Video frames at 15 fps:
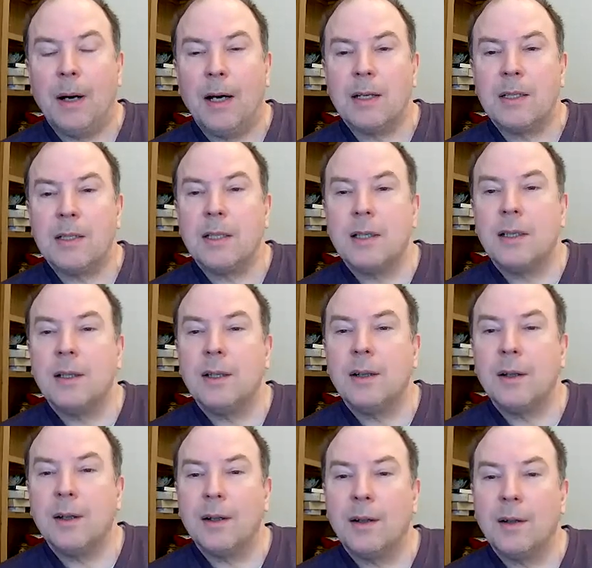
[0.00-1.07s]
But
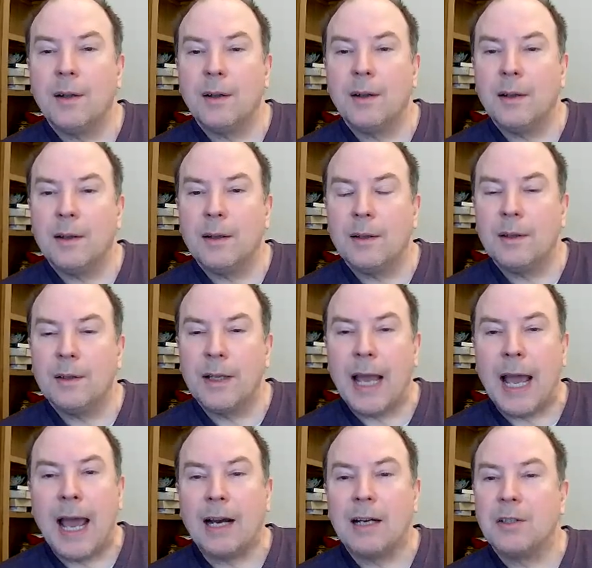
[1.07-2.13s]

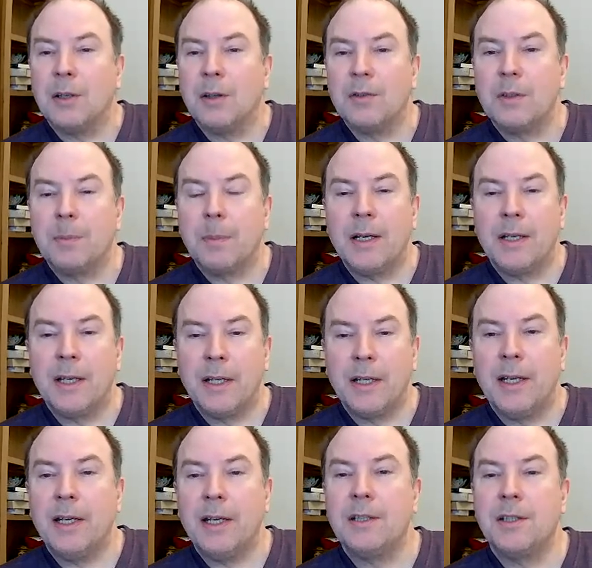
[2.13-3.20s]
the act of spending
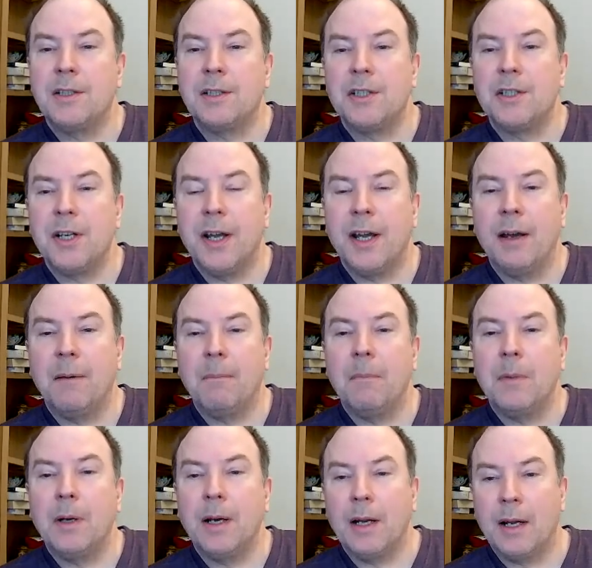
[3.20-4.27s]
years as a
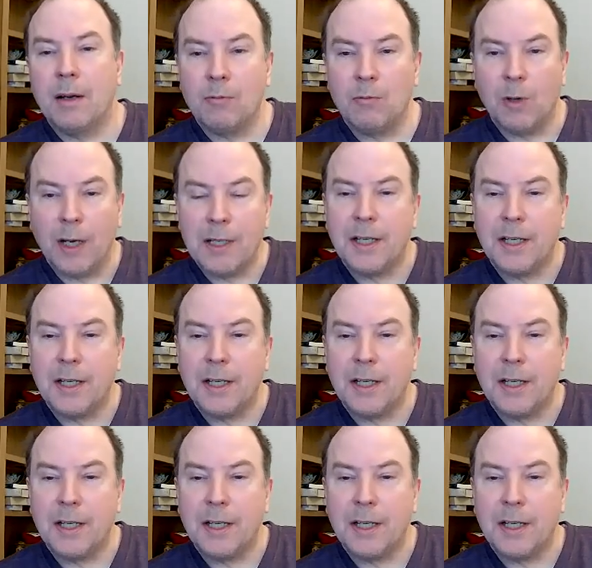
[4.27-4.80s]
GM and